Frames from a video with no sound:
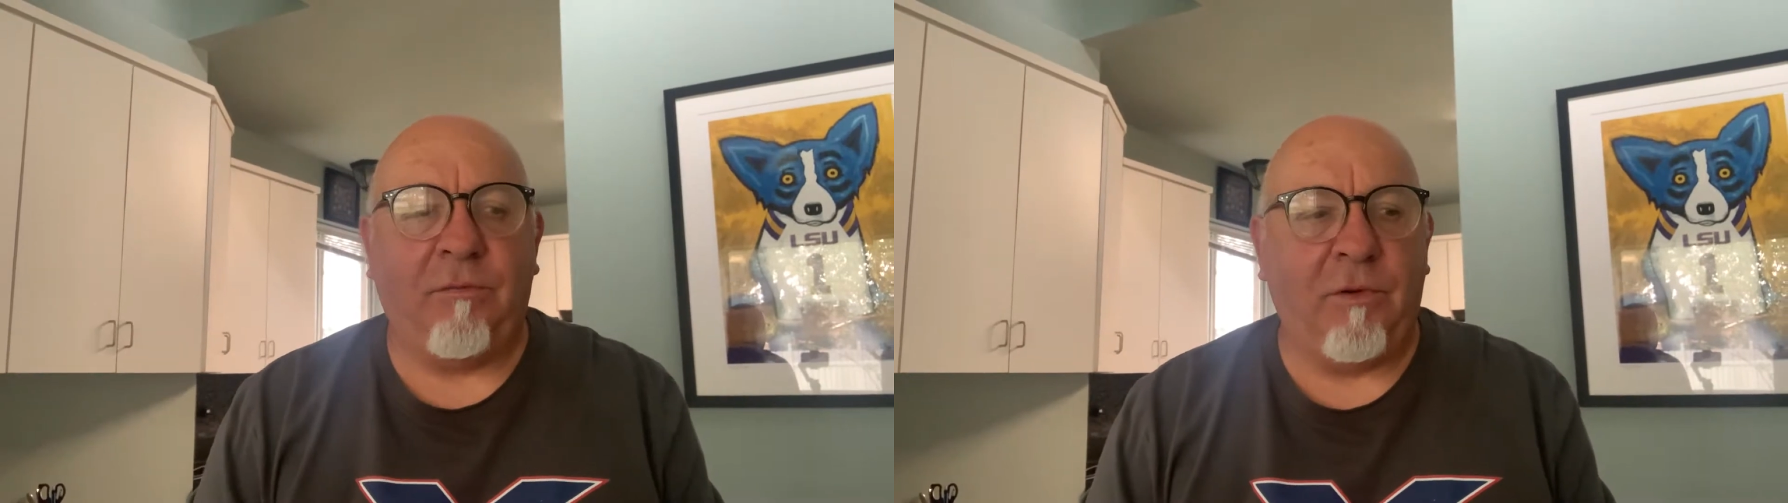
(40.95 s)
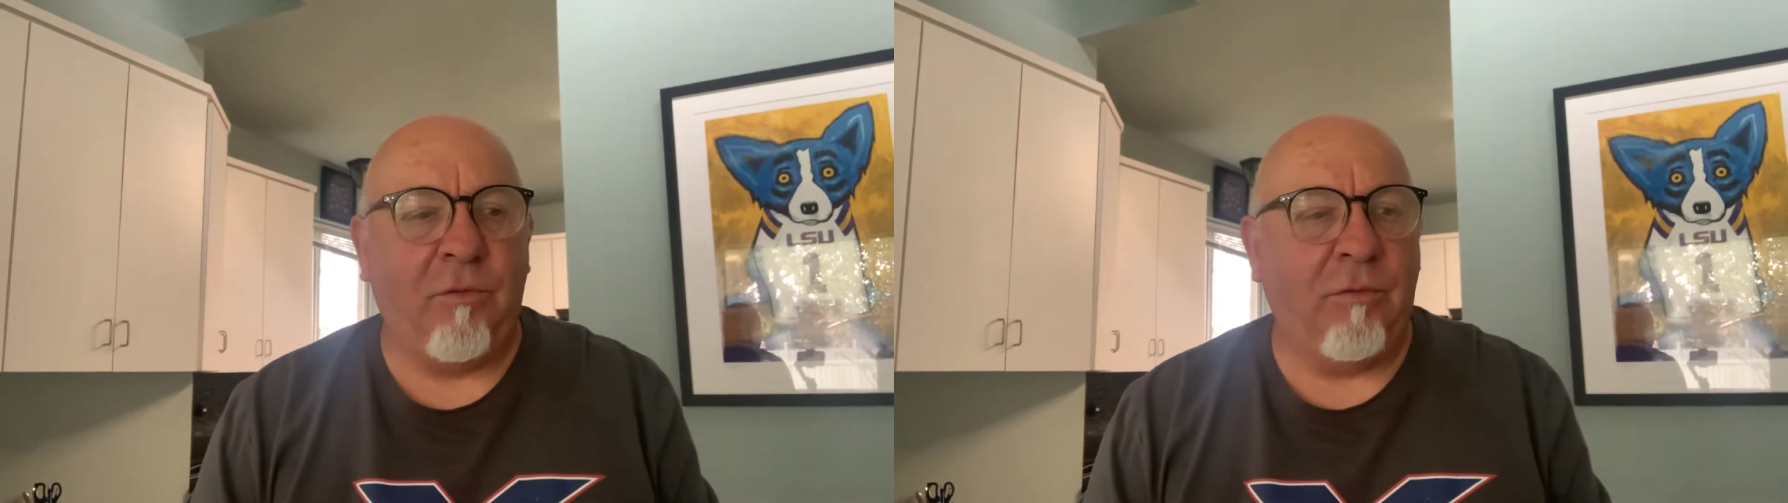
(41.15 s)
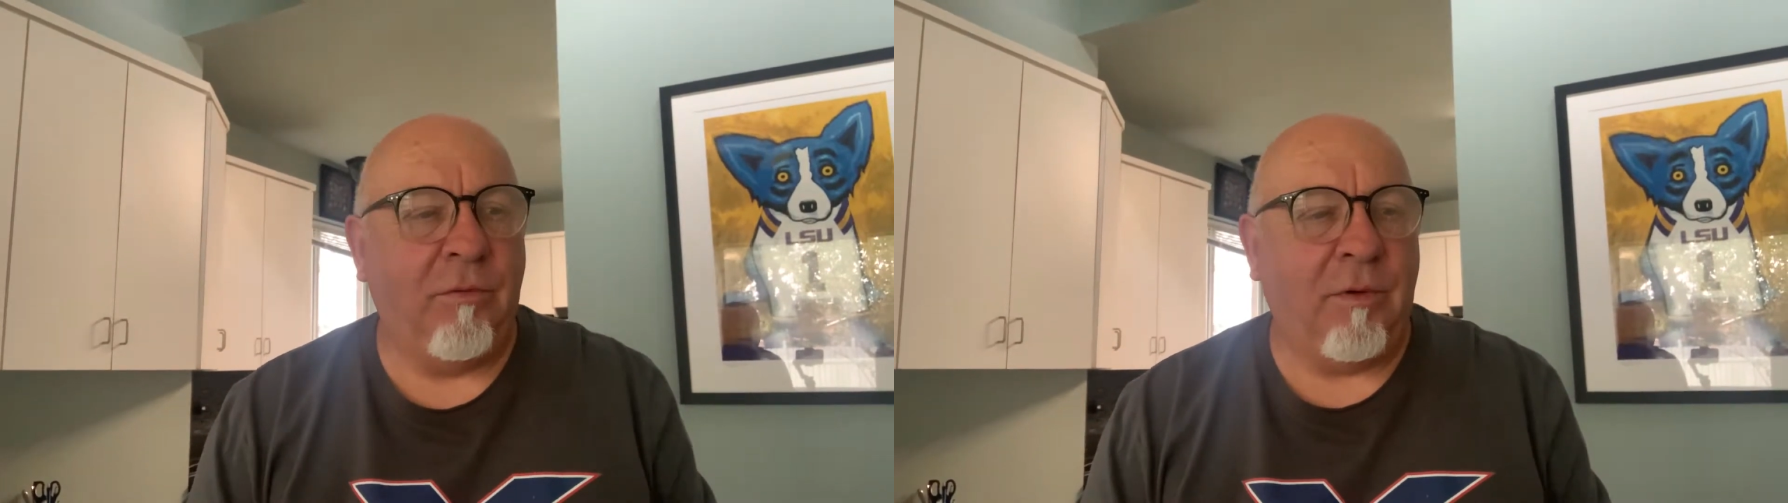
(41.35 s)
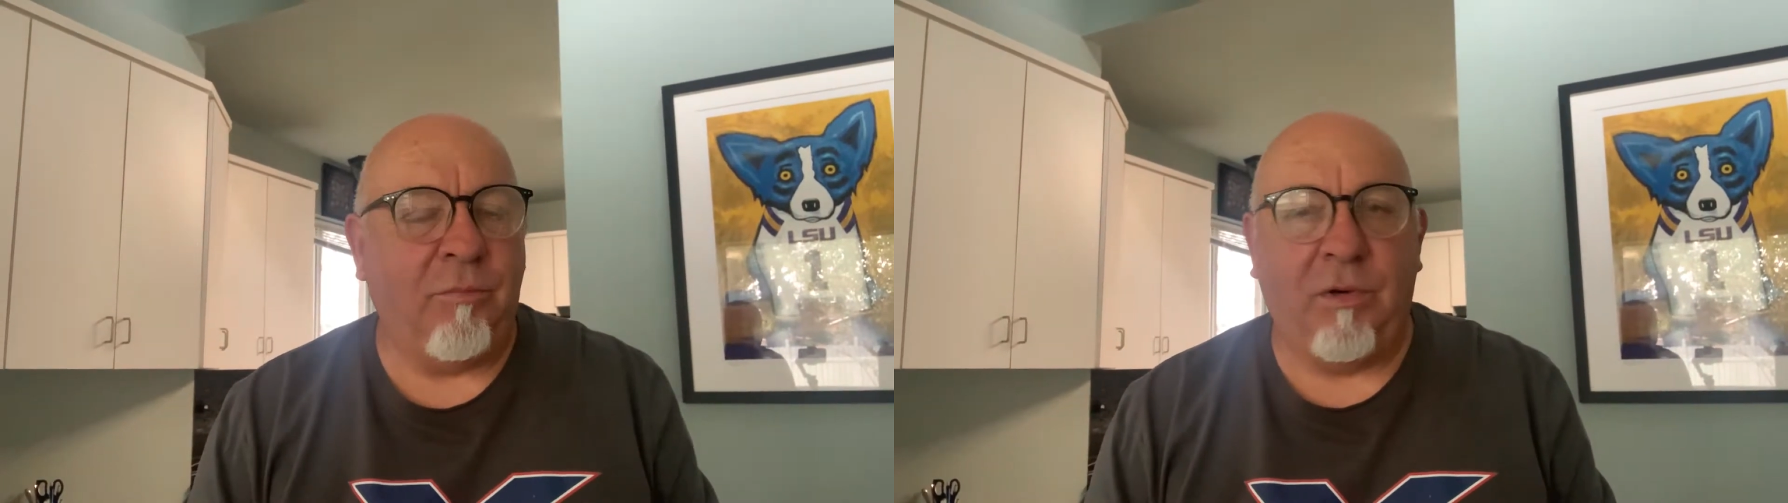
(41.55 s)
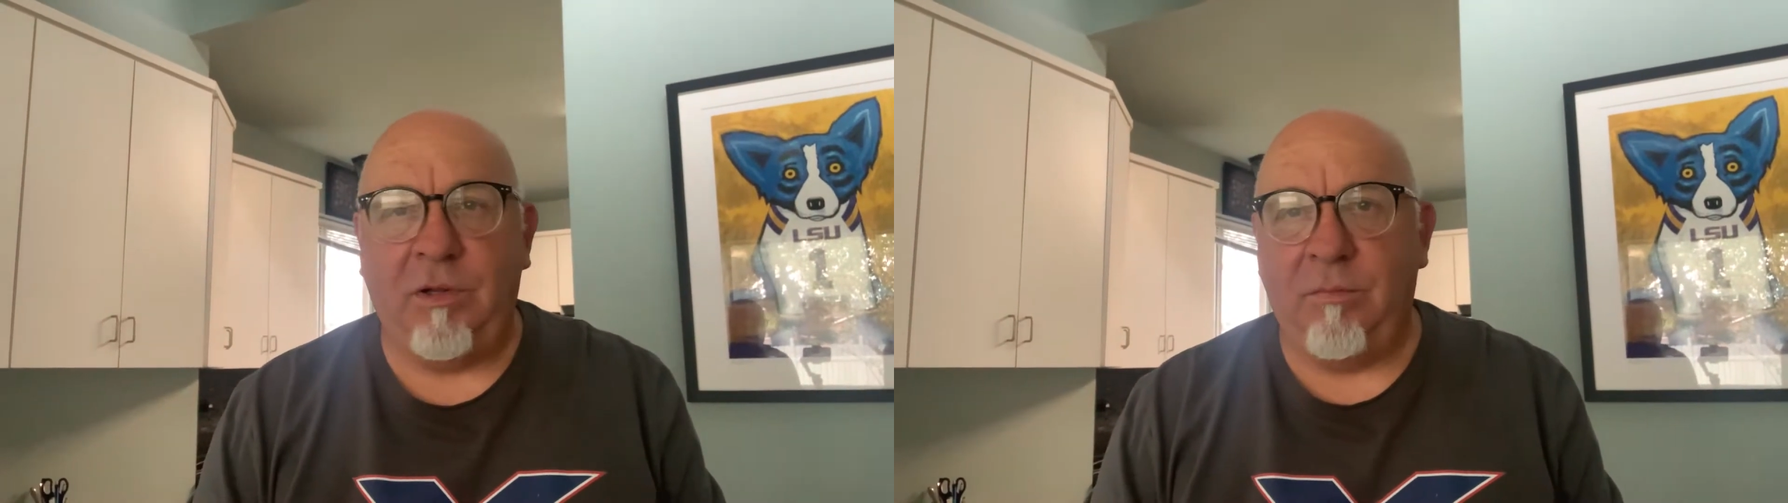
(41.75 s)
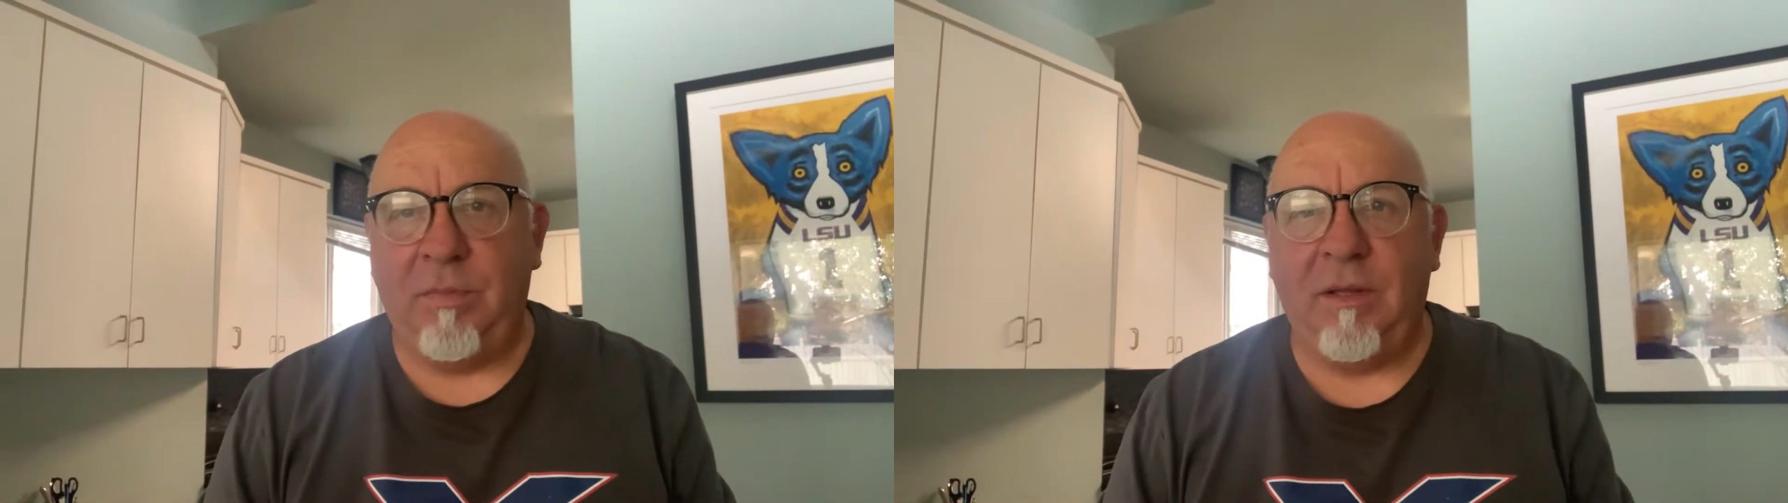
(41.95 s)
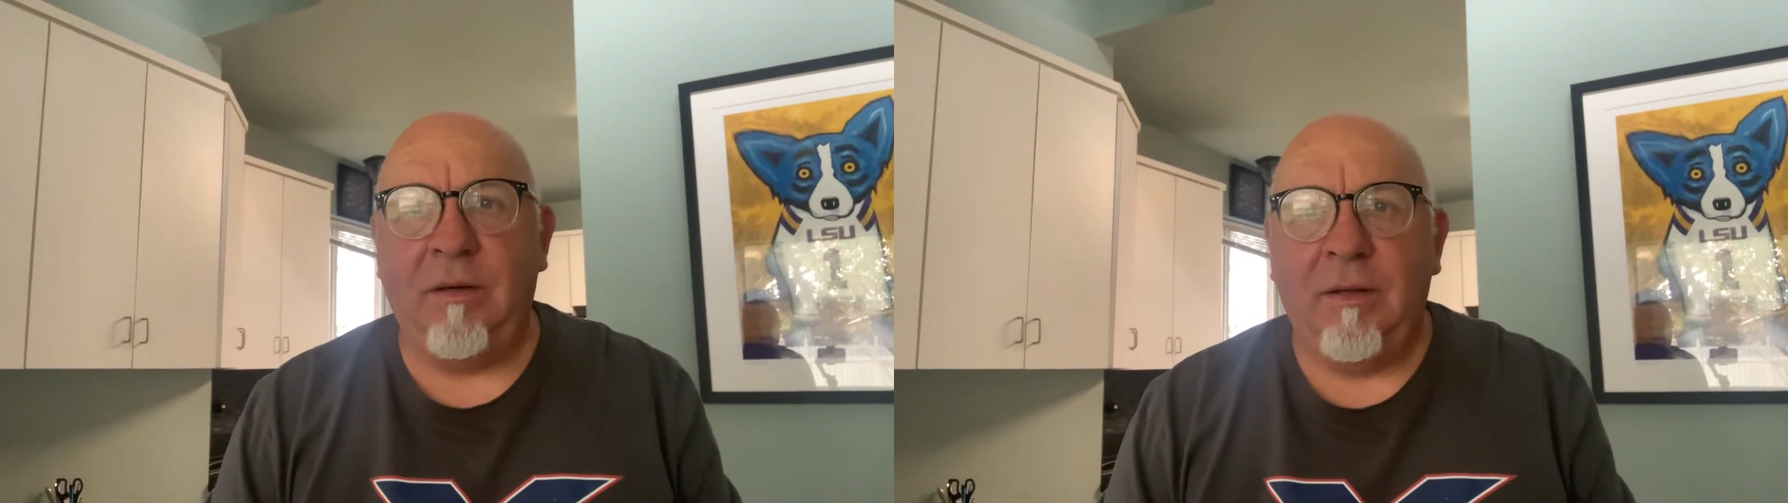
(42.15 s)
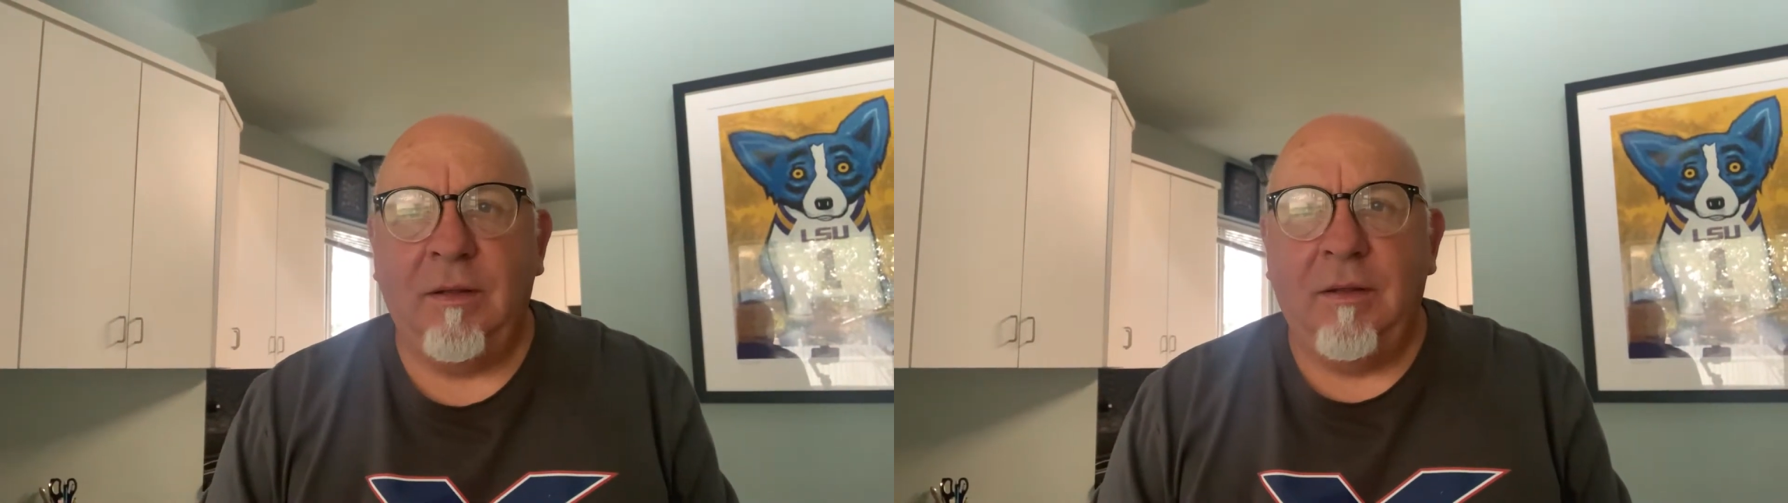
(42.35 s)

flown a pretty good bit.